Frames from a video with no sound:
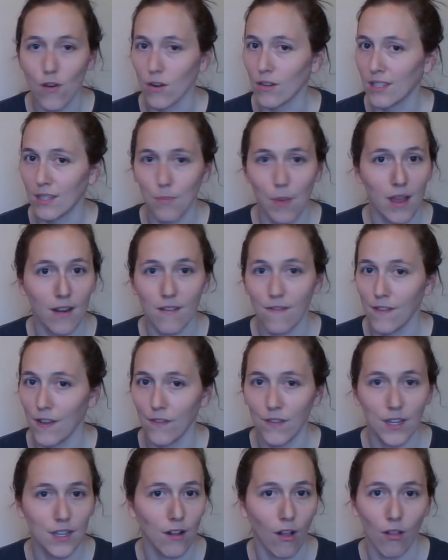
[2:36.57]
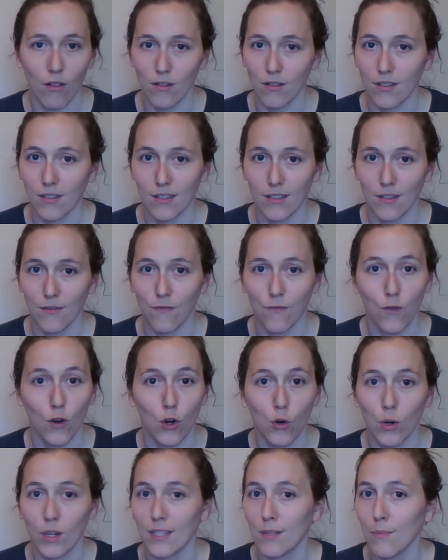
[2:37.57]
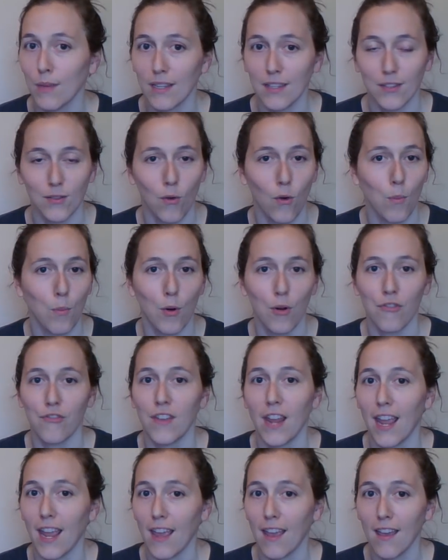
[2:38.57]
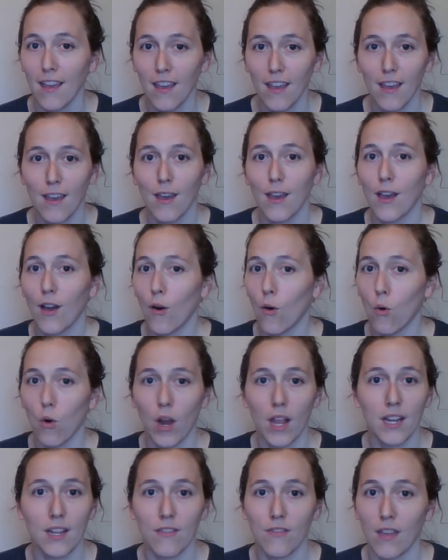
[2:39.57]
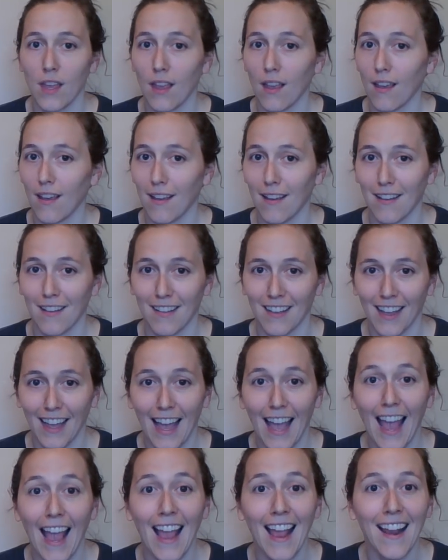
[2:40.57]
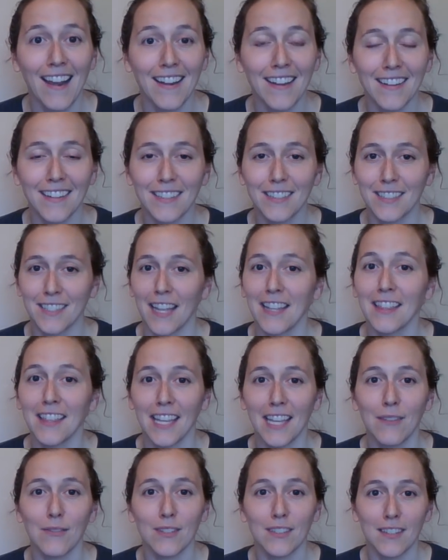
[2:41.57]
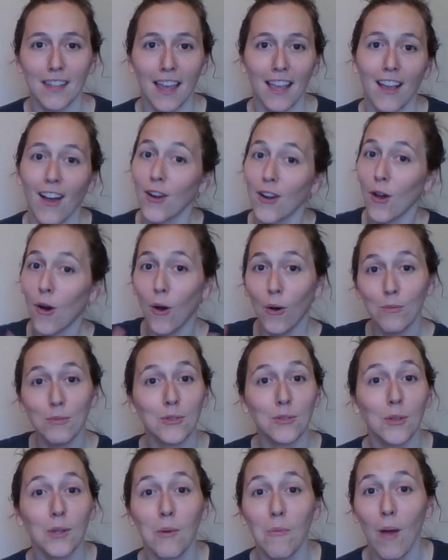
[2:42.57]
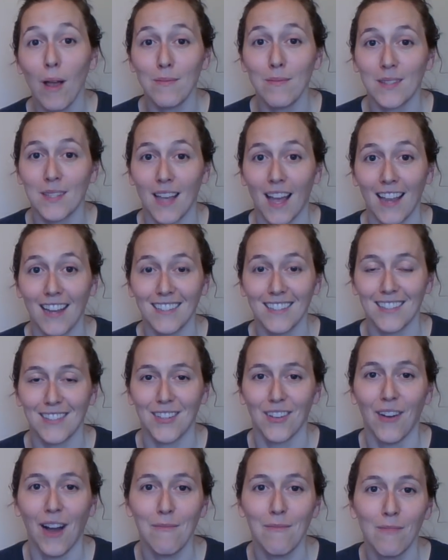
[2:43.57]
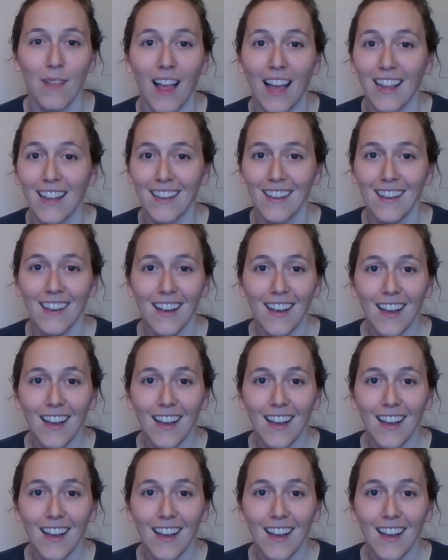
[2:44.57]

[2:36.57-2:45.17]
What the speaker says: spend $50 for Christmas or birthday or anything, and suddenly it was like on a homeschooling website, so I'm like,